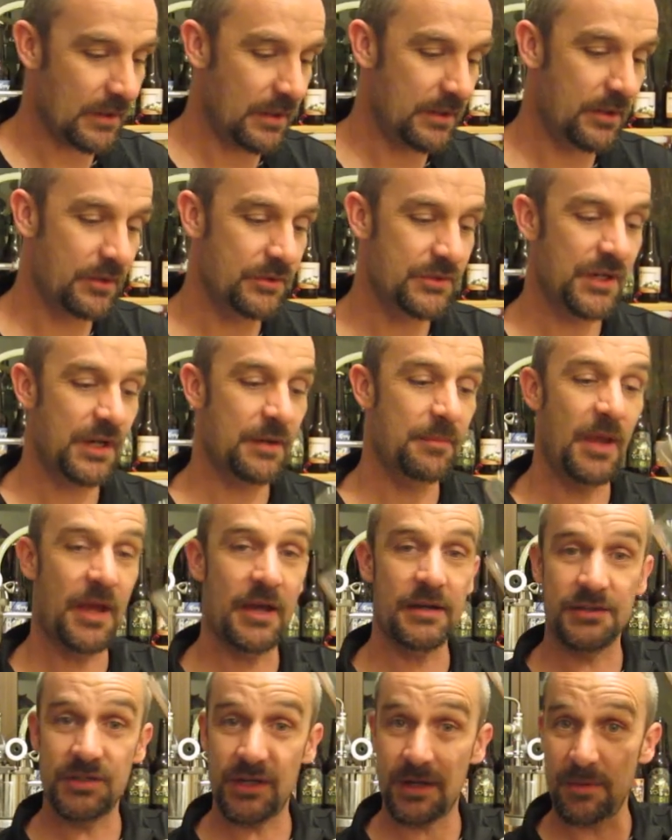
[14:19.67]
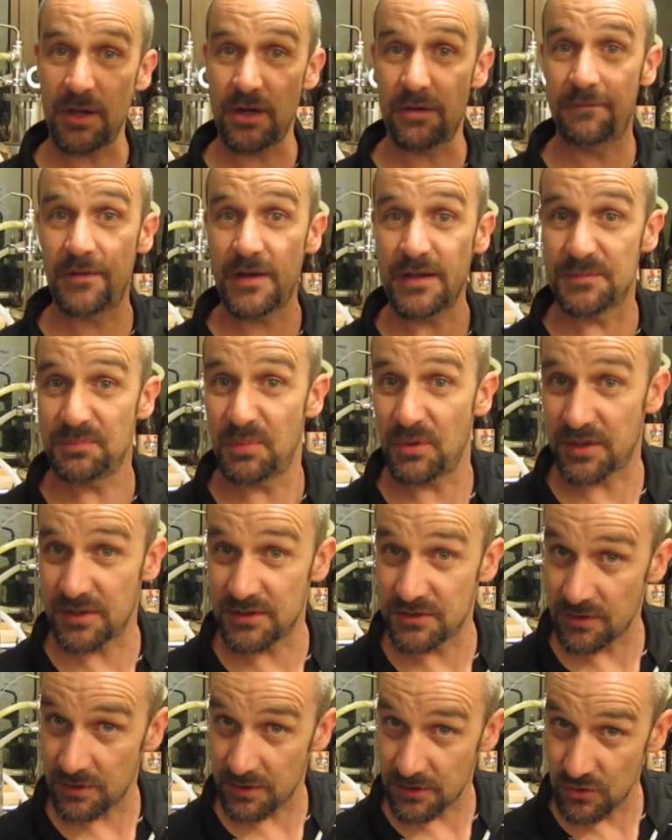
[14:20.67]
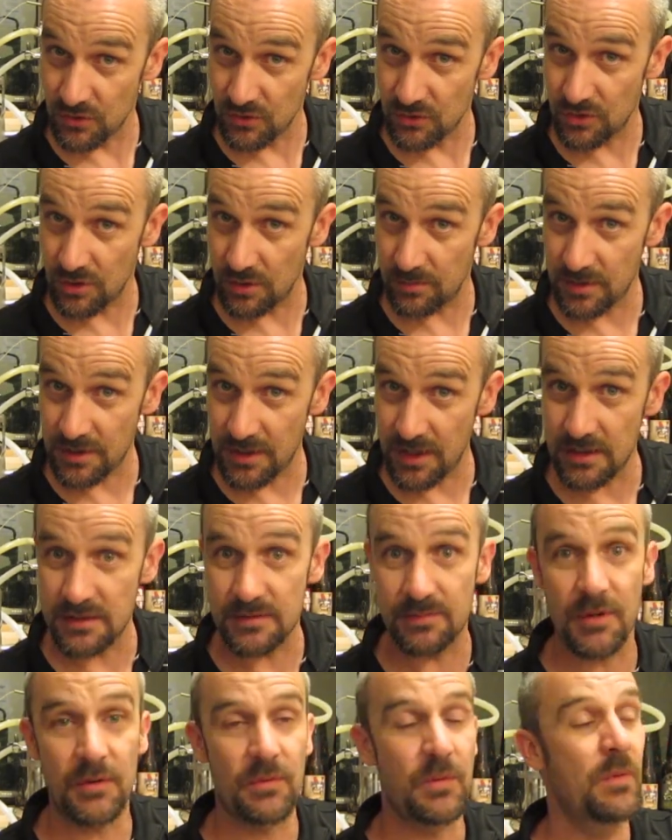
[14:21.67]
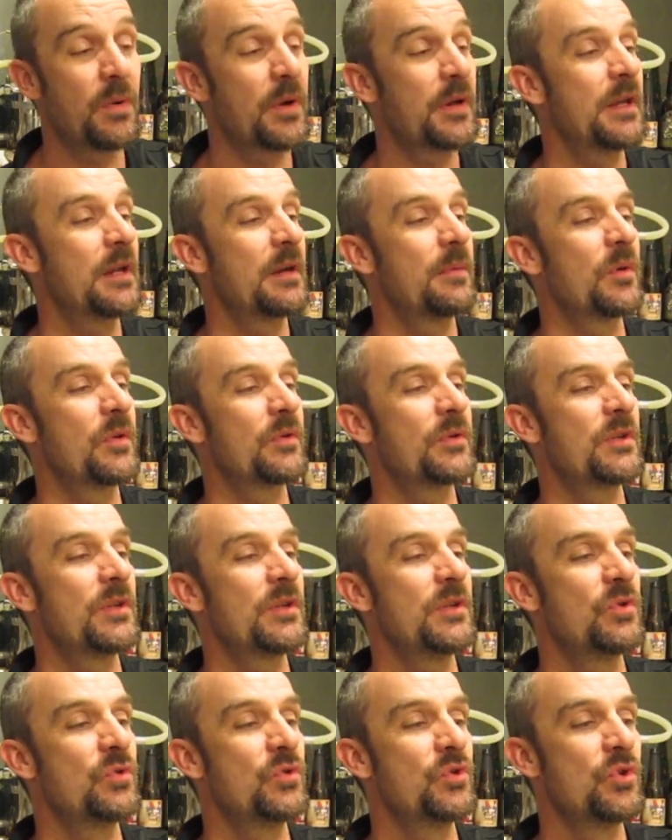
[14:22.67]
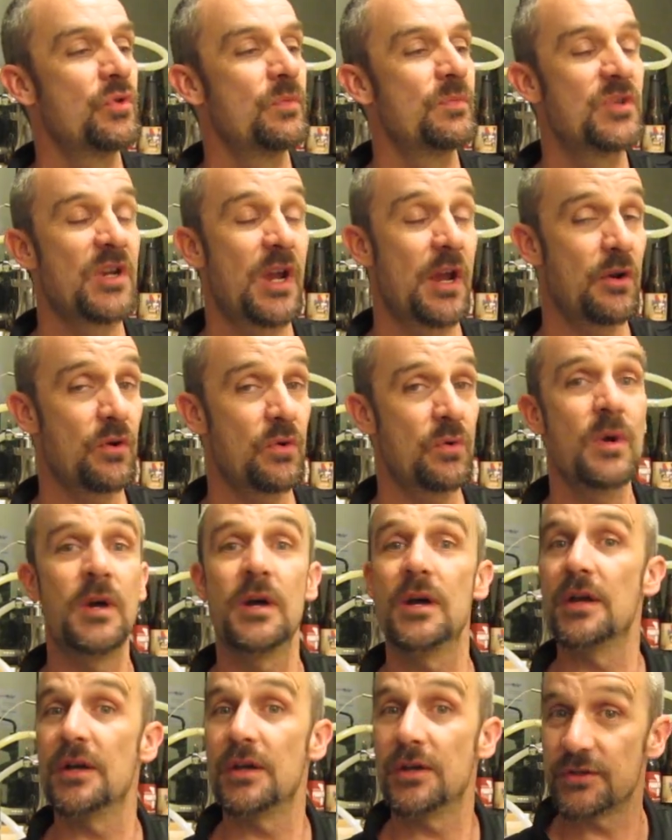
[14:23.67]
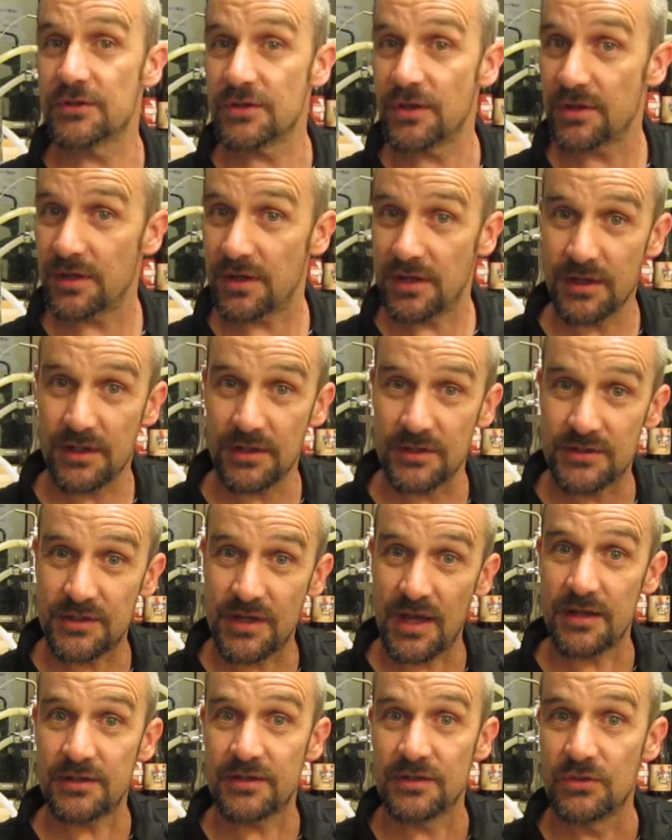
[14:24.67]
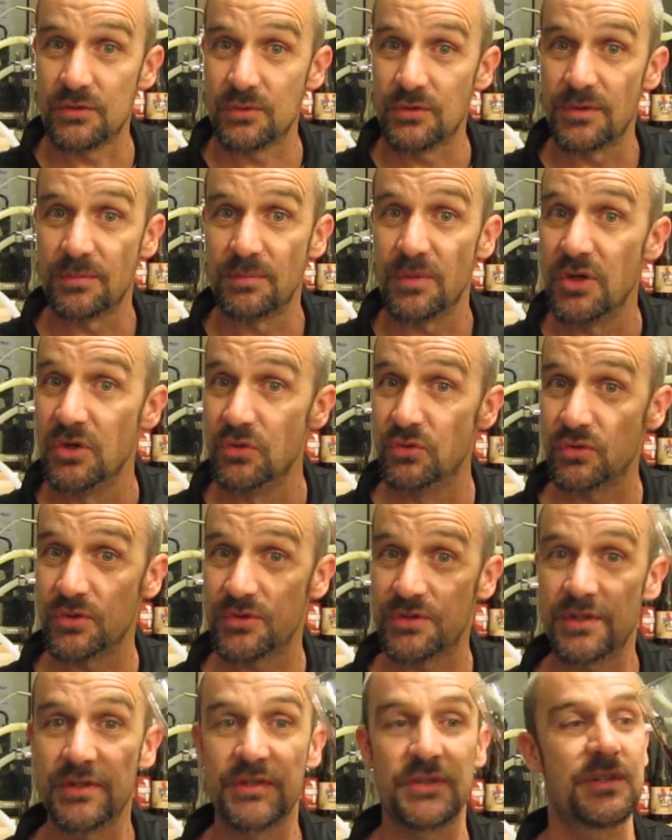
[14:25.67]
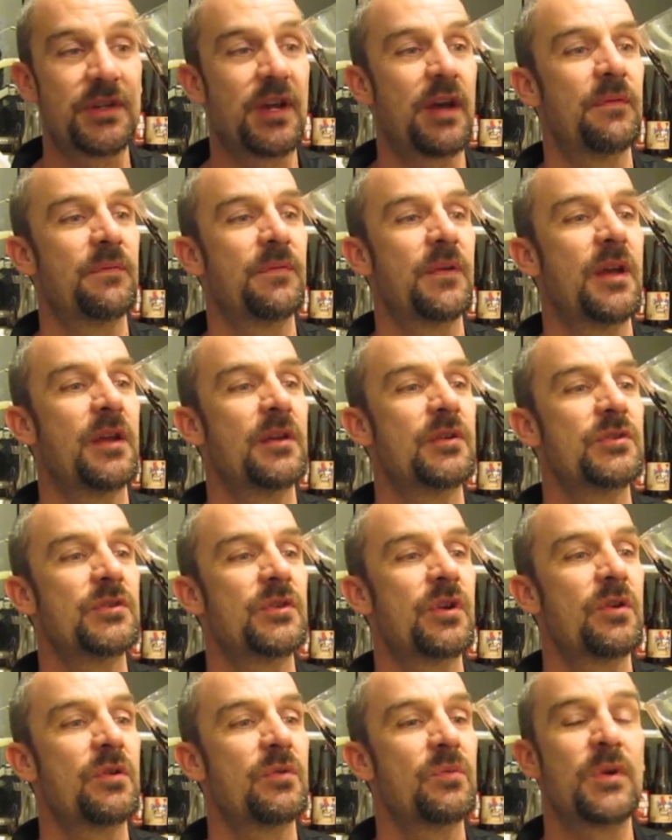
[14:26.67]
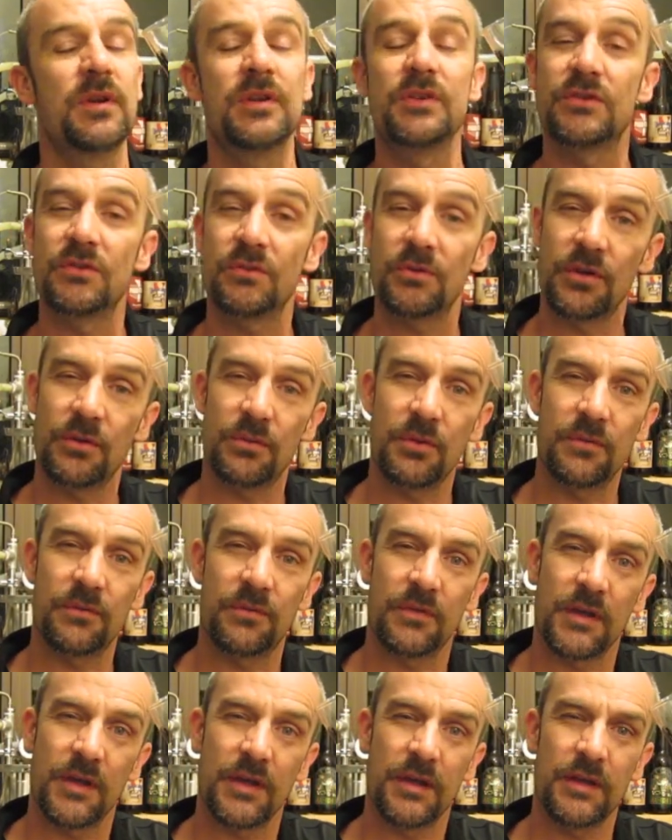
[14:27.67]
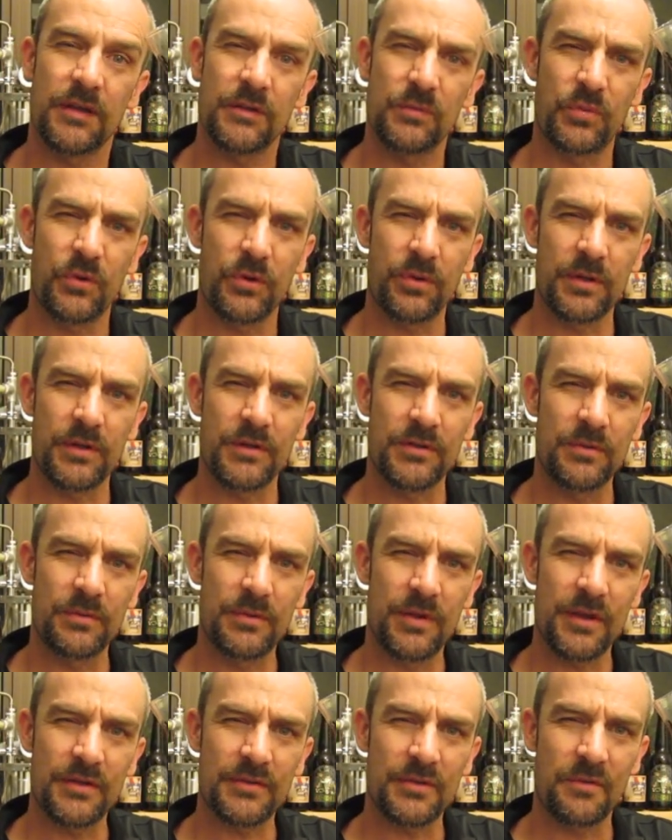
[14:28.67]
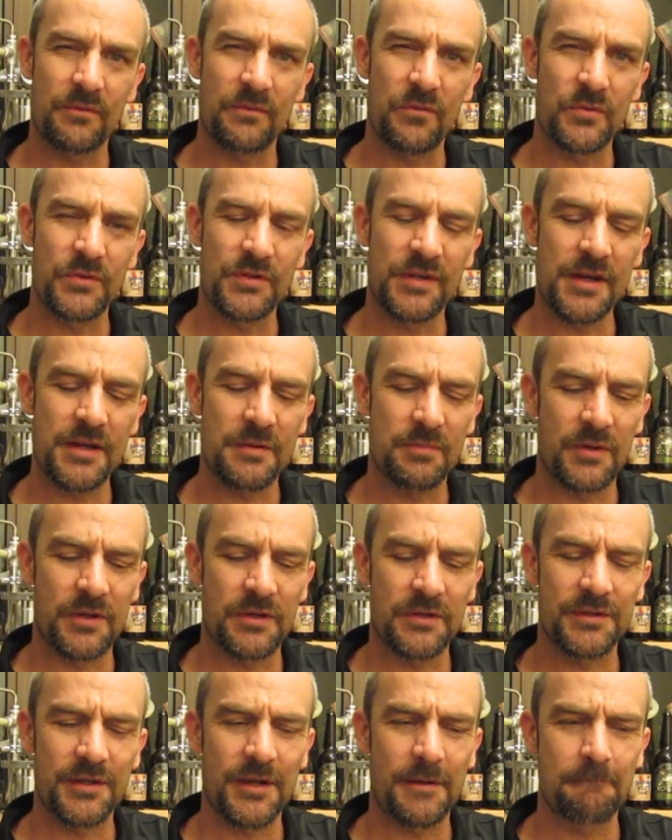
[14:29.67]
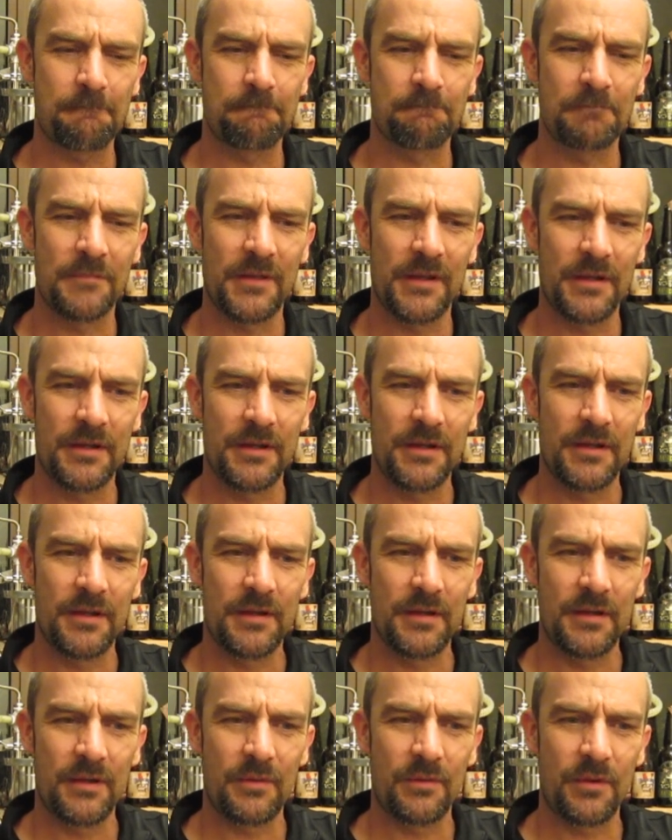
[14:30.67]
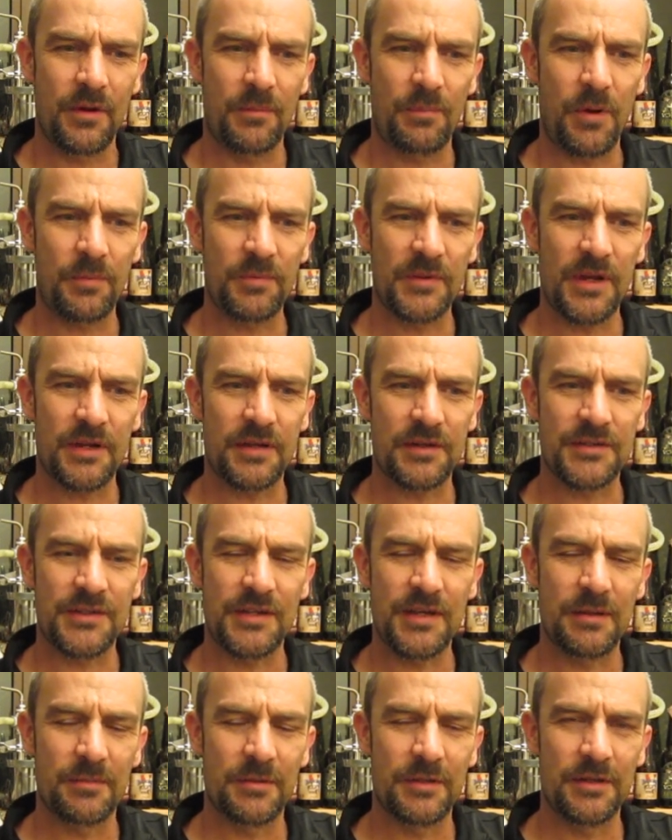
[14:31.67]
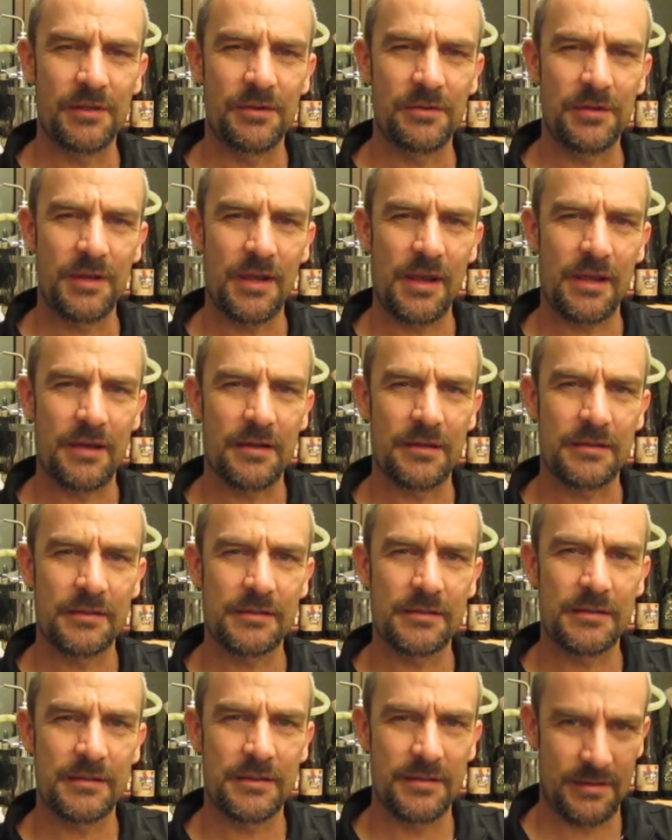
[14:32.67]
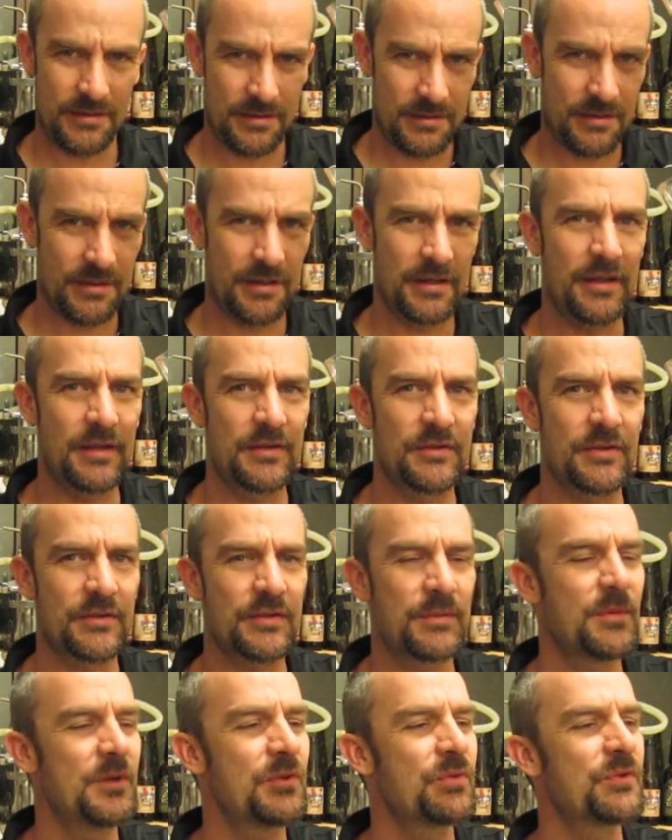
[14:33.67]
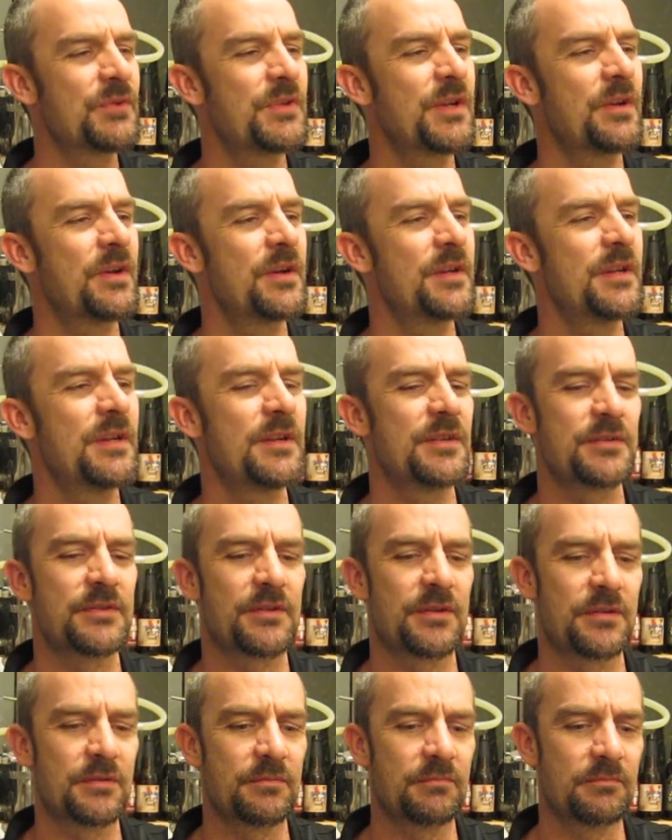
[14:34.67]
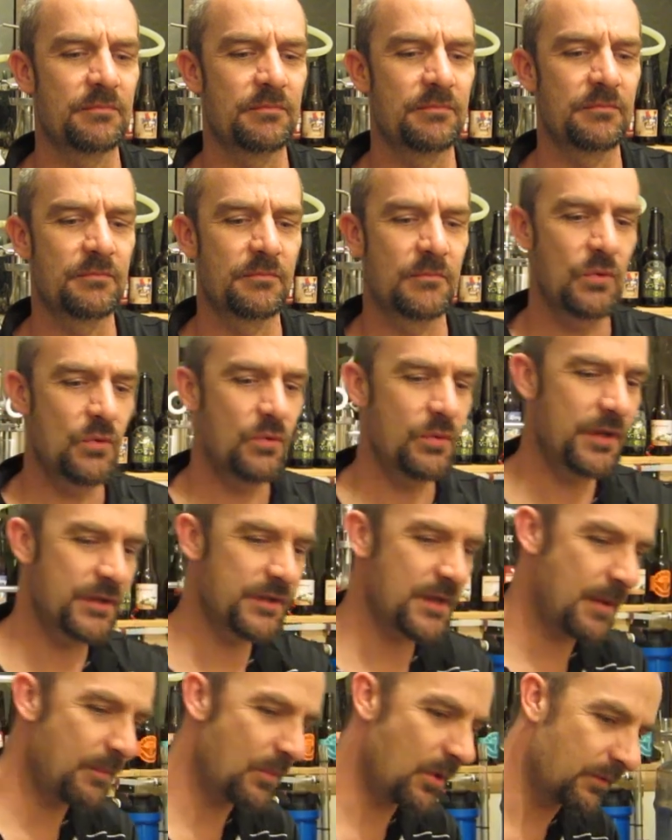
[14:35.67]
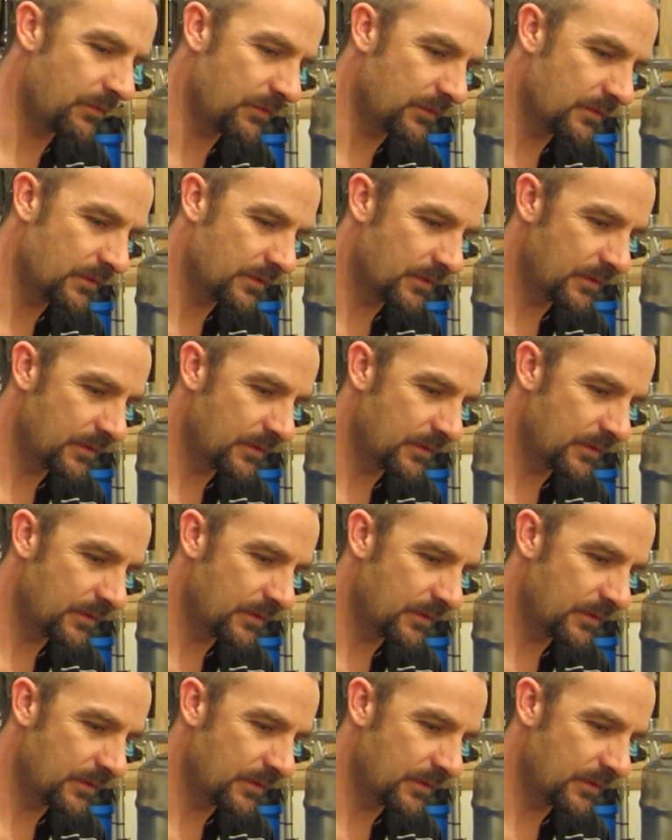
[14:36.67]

Go check him out. Check him out on Facebook. He's not a YouTuber yet, but we want to get him onto the YouTube channel so that he can start to do some interesting stuff and show what he's doing with his brewing in 2014. Because when I popped out to see him in the new year, he's got some interesting ideas. Oh, there's that moth.